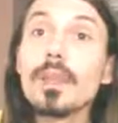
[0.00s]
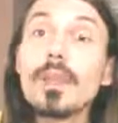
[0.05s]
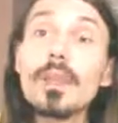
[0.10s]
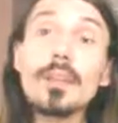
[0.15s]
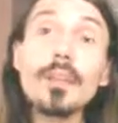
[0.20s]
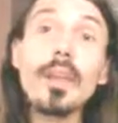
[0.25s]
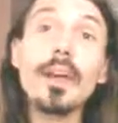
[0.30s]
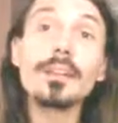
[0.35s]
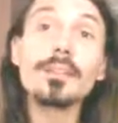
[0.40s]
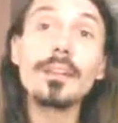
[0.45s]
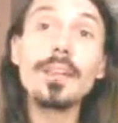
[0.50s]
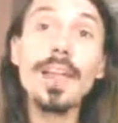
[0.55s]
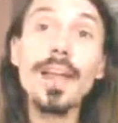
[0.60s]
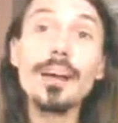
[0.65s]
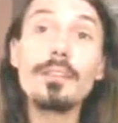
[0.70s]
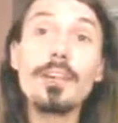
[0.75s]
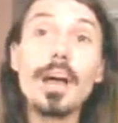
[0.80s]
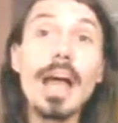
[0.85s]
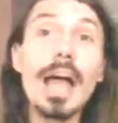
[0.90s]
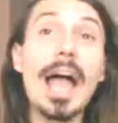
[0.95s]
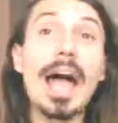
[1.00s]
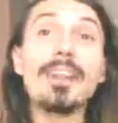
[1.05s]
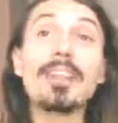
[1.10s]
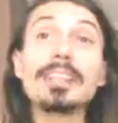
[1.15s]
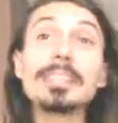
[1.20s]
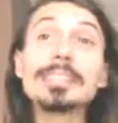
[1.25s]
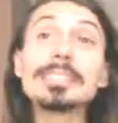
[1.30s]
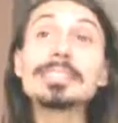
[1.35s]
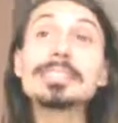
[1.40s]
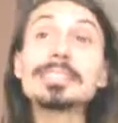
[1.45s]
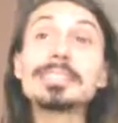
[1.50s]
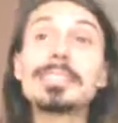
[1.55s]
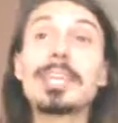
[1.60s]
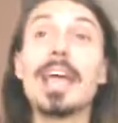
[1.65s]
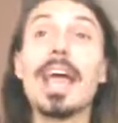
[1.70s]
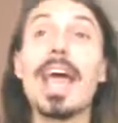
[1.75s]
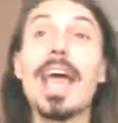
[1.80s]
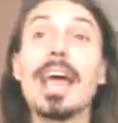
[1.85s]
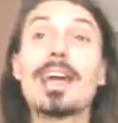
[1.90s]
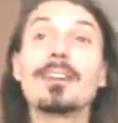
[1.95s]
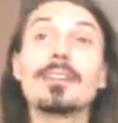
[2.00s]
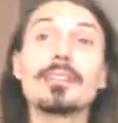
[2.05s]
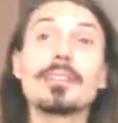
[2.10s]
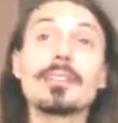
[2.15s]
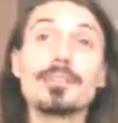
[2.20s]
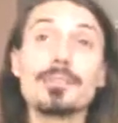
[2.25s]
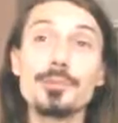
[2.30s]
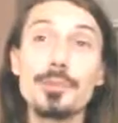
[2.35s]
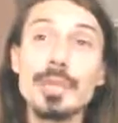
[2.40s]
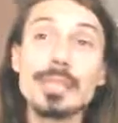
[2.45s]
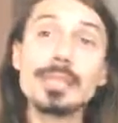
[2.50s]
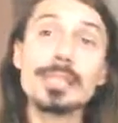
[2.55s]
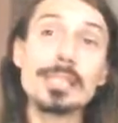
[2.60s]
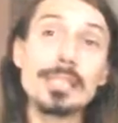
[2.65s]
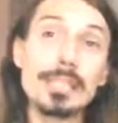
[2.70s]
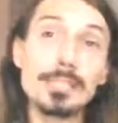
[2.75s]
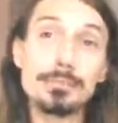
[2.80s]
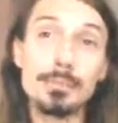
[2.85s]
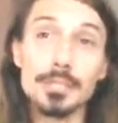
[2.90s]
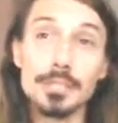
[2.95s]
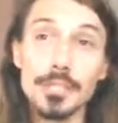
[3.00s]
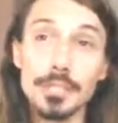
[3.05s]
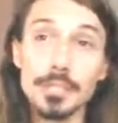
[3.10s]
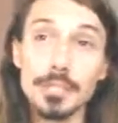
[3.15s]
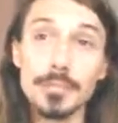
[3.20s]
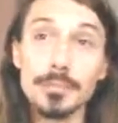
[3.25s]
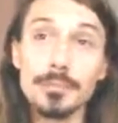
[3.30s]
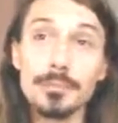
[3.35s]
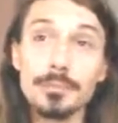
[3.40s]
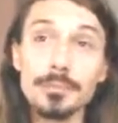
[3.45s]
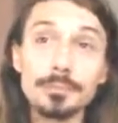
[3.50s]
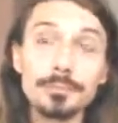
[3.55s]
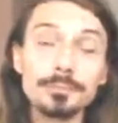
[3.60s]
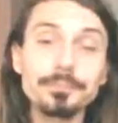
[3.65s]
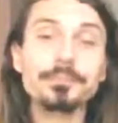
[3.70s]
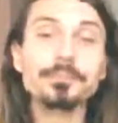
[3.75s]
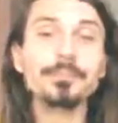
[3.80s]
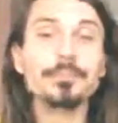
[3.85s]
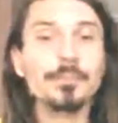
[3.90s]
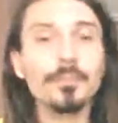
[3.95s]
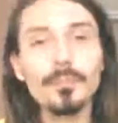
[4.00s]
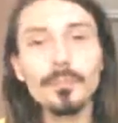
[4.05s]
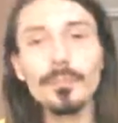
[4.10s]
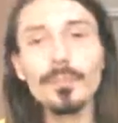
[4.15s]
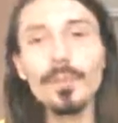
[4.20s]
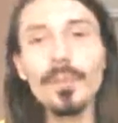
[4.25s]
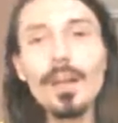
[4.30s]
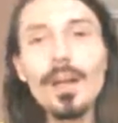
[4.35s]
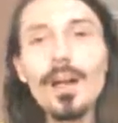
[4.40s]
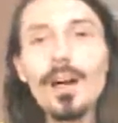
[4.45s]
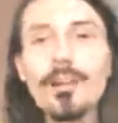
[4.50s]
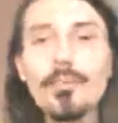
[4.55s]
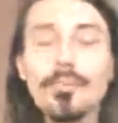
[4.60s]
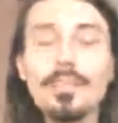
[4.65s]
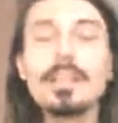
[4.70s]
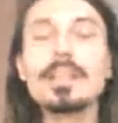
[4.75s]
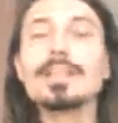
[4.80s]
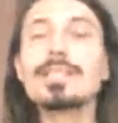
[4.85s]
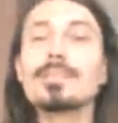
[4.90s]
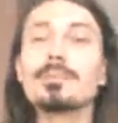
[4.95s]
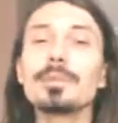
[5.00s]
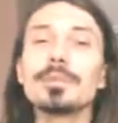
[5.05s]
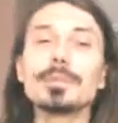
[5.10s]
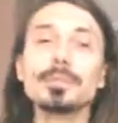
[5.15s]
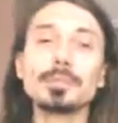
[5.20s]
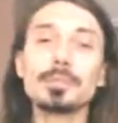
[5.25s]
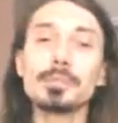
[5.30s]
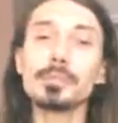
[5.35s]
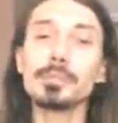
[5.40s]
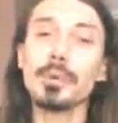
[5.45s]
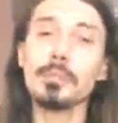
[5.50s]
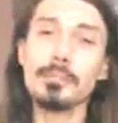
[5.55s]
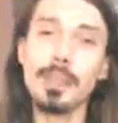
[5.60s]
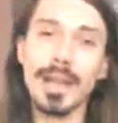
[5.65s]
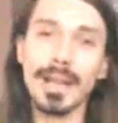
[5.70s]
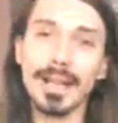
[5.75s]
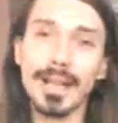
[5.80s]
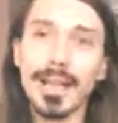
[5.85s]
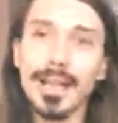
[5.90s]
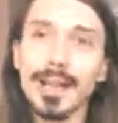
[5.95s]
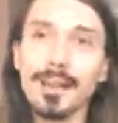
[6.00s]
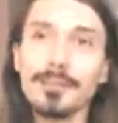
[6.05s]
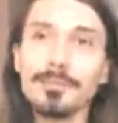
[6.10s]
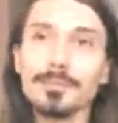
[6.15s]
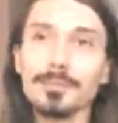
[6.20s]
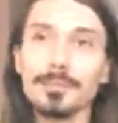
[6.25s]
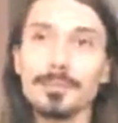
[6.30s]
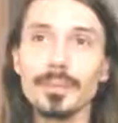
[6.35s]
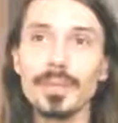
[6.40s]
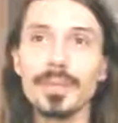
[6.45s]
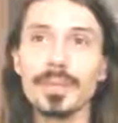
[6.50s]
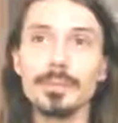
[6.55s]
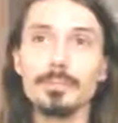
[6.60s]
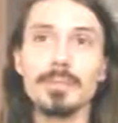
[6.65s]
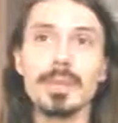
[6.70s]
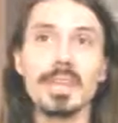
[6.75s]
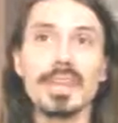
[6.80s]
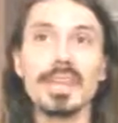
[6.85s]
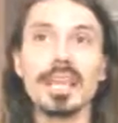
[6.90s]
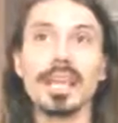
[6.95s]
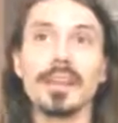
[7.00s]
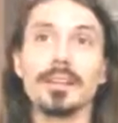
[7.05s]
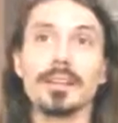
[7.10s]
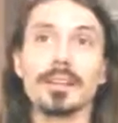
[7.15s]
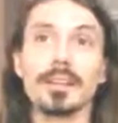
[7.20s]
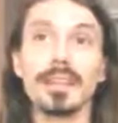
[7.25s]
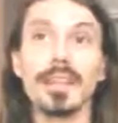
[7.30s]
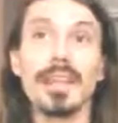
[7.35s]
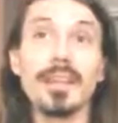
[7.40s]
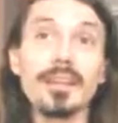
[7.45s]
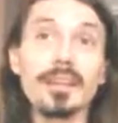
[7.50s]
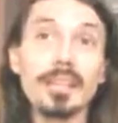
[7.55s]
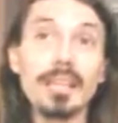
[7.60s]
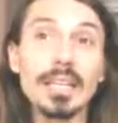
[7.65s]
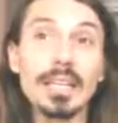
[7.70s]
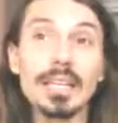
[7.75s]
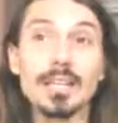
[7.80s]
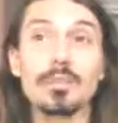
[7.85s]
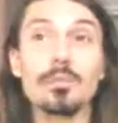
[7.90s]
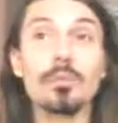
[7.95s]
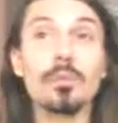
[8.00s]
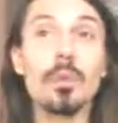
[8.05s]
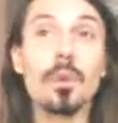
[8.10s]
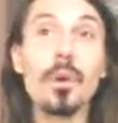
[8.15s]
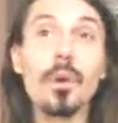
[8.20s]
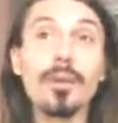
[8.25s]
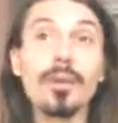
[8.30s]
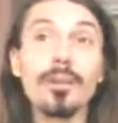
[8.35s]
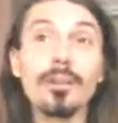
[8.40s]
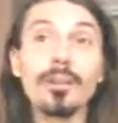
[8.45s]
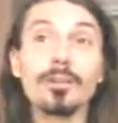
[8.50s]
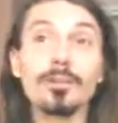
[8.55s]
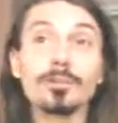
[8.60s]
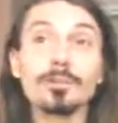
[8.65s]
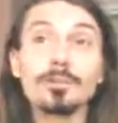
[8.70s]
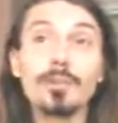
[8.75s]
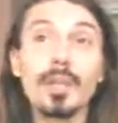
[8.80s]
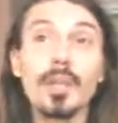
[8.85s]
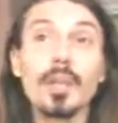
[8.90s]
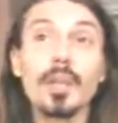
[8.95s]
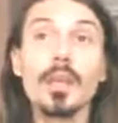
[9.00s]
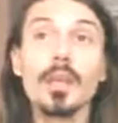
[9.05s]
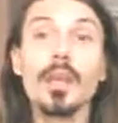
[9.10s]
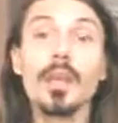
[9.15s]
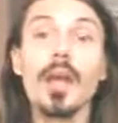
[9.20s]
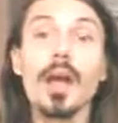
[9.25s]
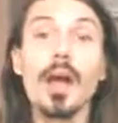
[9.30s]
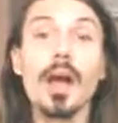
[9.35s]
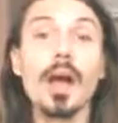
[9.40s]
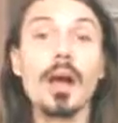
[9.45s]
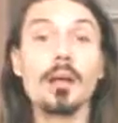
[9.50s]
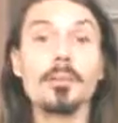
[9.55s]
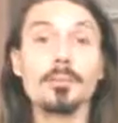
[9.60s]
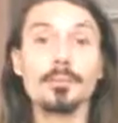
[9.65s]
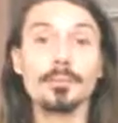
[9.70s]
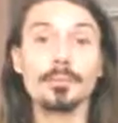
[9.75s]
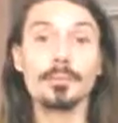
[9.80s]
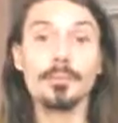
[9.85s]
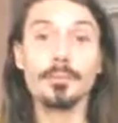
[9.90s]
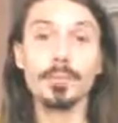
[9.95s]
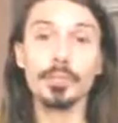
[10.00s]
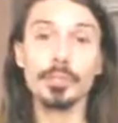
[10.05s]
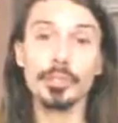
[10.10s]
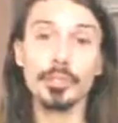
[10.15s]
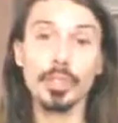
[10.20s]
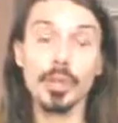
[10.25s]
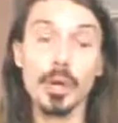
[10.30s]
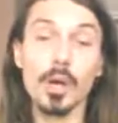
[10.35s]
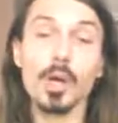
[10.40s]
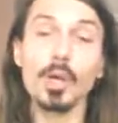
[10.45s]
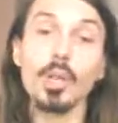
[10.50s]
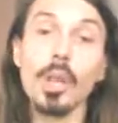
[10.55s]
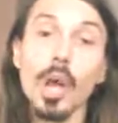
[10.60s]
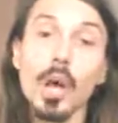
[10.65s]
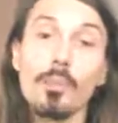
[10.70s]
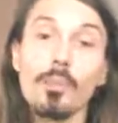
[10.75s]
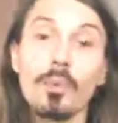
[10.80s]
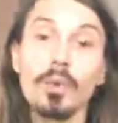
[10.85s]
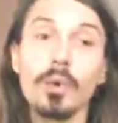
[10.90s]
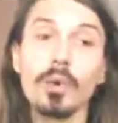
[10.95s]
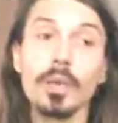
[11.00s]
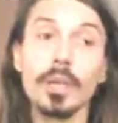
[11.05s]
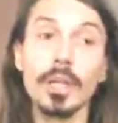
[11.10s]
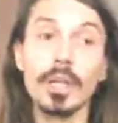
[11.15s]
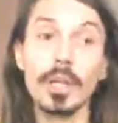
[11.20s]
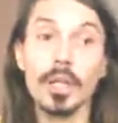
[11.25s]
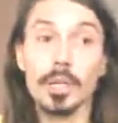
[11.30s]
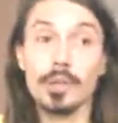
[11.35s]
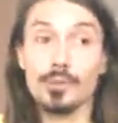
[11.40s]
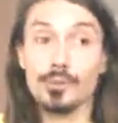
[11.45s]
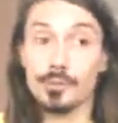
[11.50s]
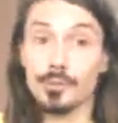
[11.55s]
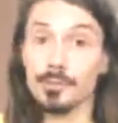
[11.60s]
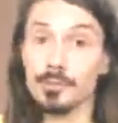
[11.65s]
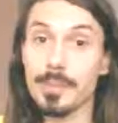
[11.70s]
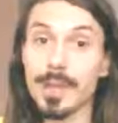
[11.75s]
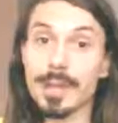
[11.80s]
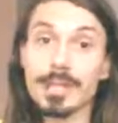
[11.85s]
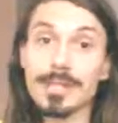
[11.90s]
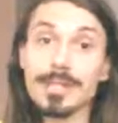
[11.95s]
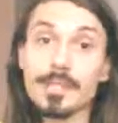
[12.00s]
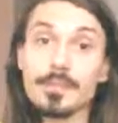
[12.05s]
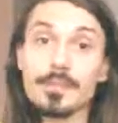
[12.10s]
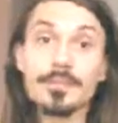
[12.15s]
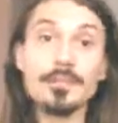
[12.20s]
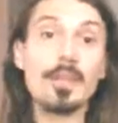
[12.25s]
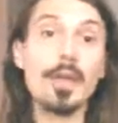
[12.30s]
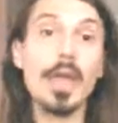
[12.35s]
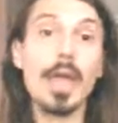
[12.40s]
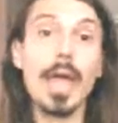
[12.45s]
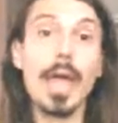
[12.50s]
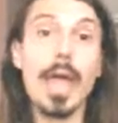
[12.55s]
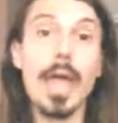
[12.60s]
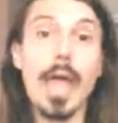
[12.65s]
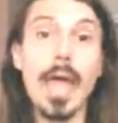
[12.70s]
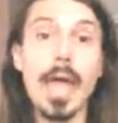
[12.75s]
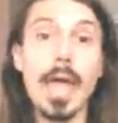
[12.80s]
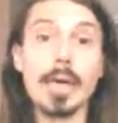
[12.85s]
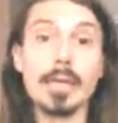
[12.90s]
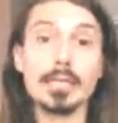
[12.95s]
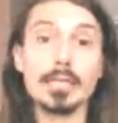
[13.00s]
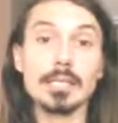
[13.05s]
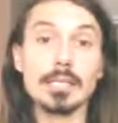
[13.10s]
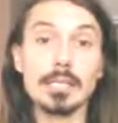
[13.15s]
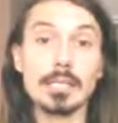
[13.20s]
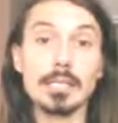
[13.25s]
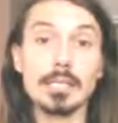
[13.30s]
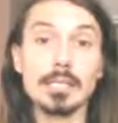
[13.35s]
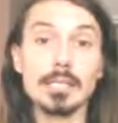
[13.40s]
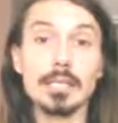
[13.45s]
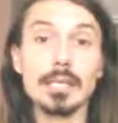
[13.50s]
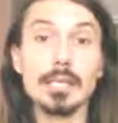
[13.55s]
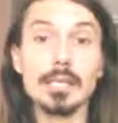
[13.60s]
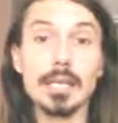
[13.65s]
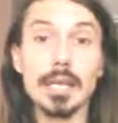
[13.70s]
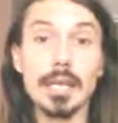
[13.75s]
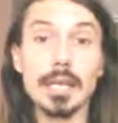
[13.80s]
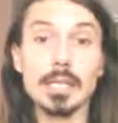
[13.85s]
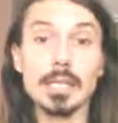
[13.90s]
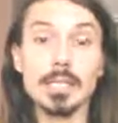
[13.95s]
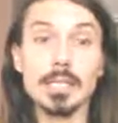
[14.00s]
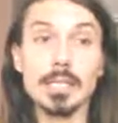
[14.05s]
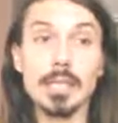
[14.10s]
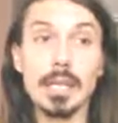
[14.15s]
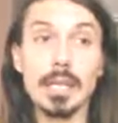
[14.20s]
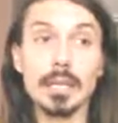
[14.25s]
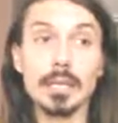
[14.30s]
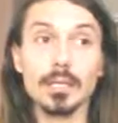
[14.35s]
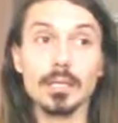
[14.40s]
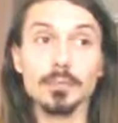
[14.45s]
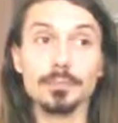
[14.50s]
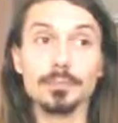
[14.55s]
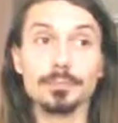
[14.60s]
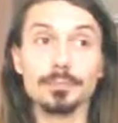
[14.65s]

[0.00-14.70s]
And yeah, they have an elegant and sweet disposition. Very similar to Magha, like being kind of kingly and royal. But they're a lot more introspective and can see things like...